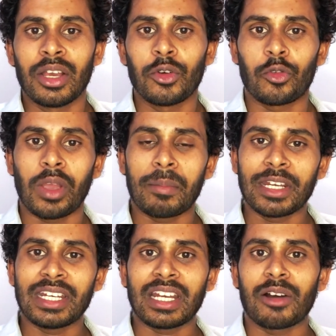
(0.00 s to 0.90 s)

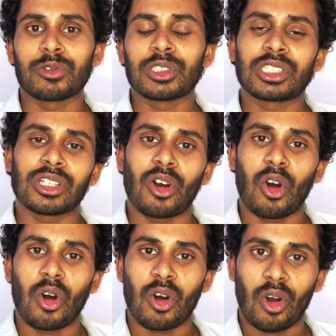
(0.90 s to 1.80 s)
Feminine nouns
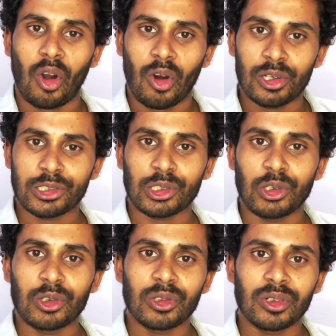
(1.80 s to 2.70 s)

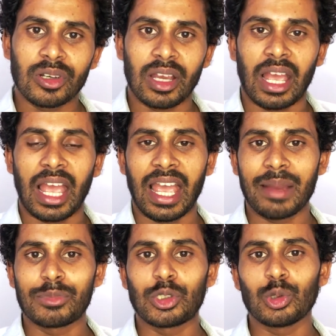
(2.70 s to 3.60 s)
also
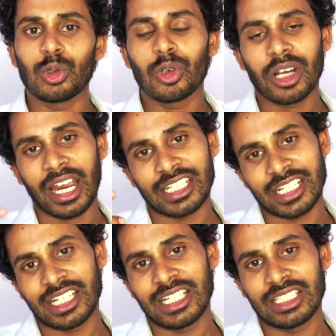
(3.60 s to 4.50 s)
have two
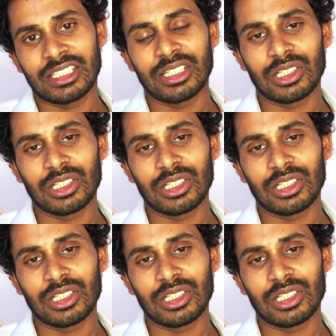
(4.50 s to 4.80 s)
categories.